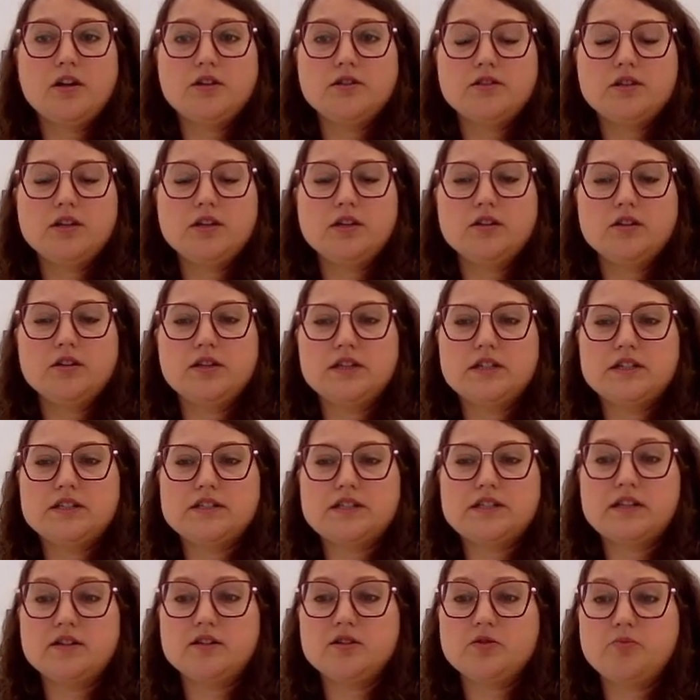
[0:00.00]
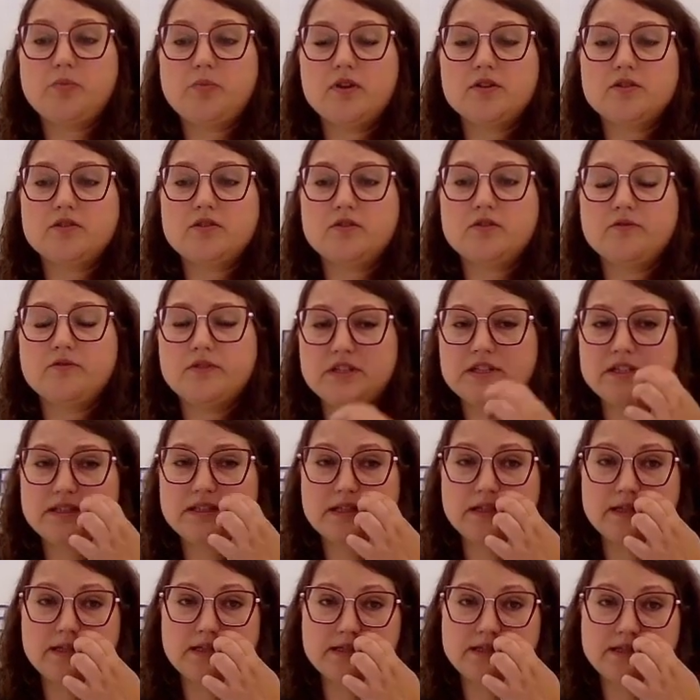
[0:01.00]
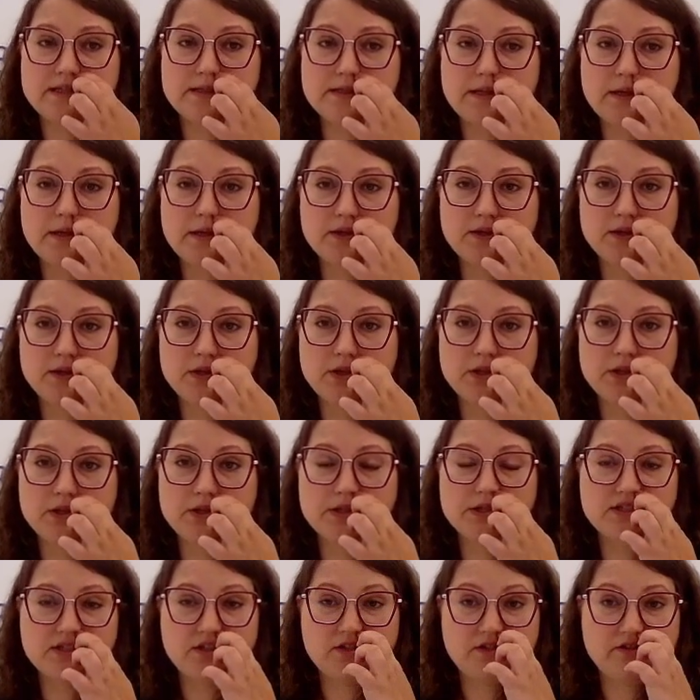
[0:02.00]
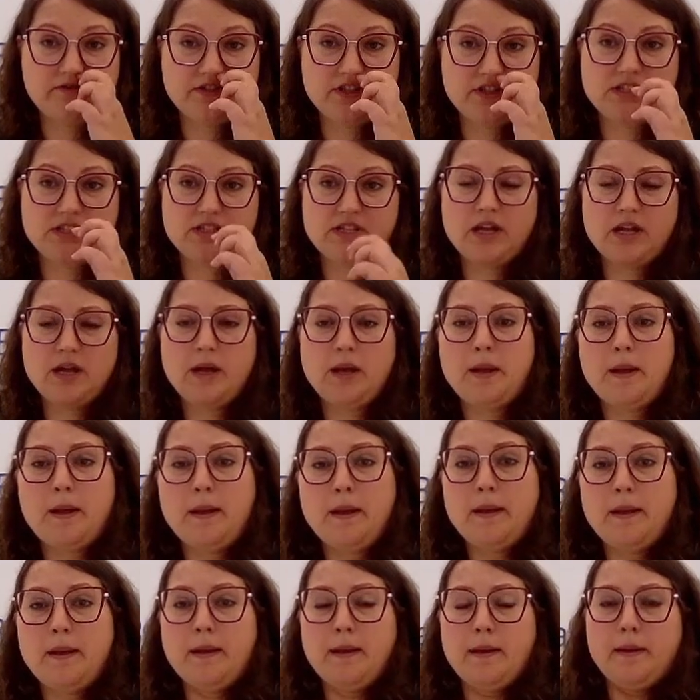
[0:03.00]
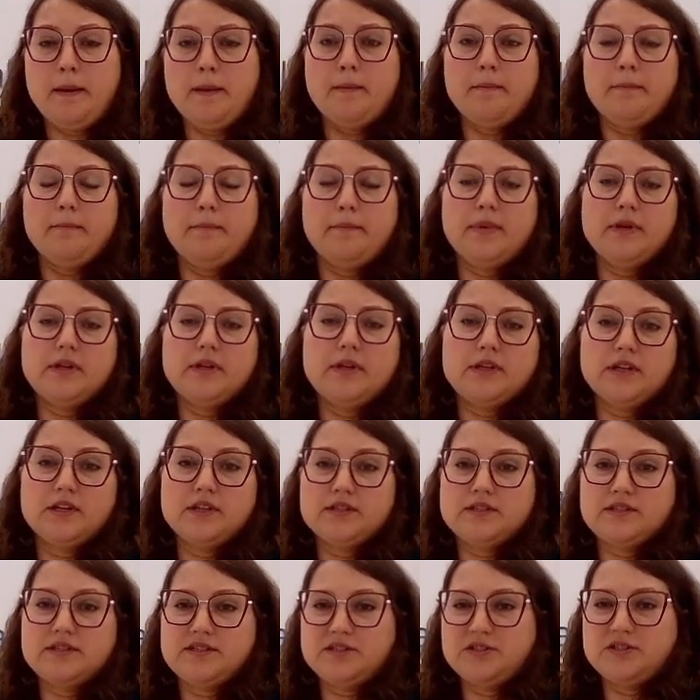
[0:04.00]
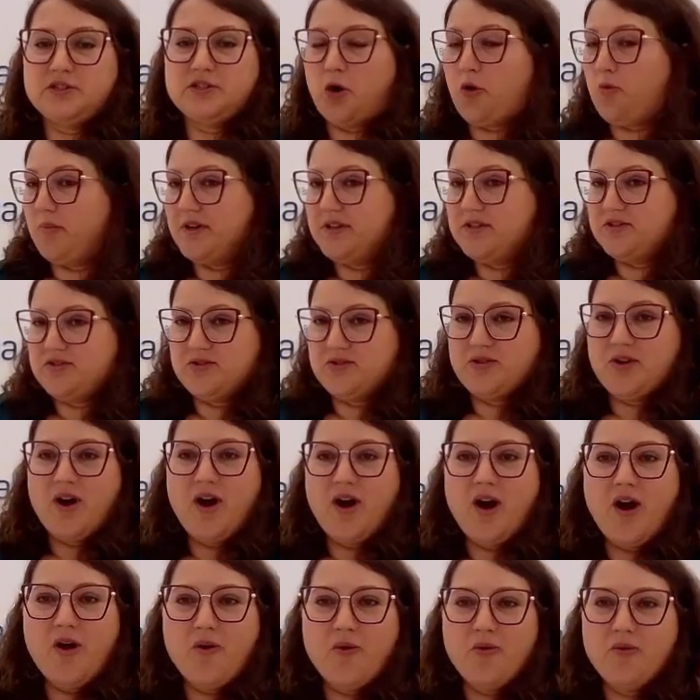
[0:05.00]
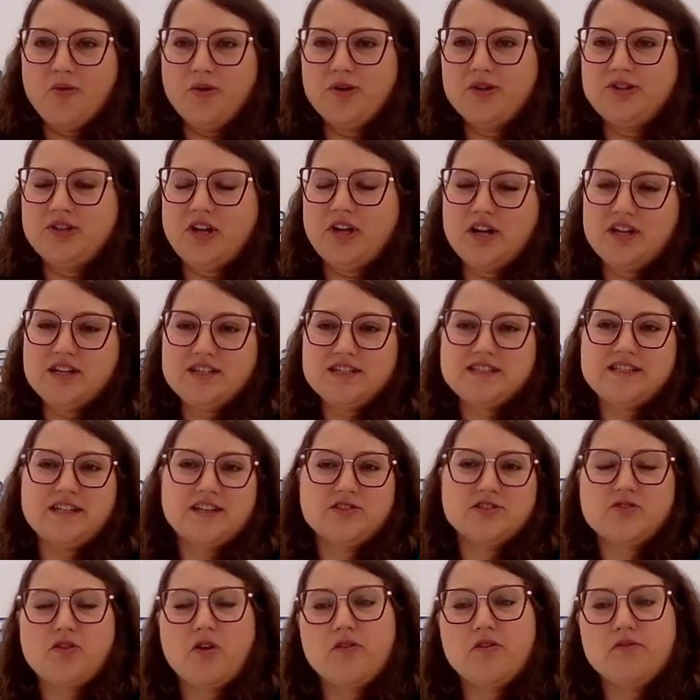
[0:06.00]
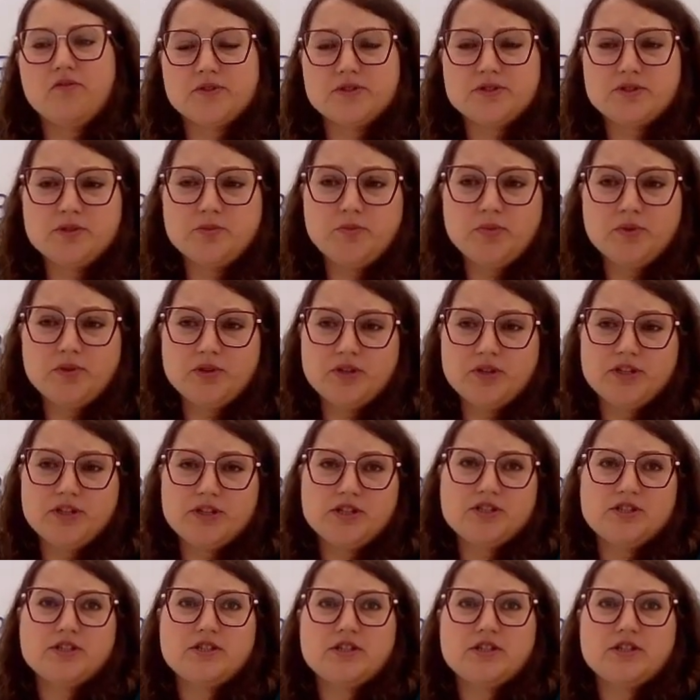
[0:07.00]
And the second part of this is the service, because no matter how nice and comfortable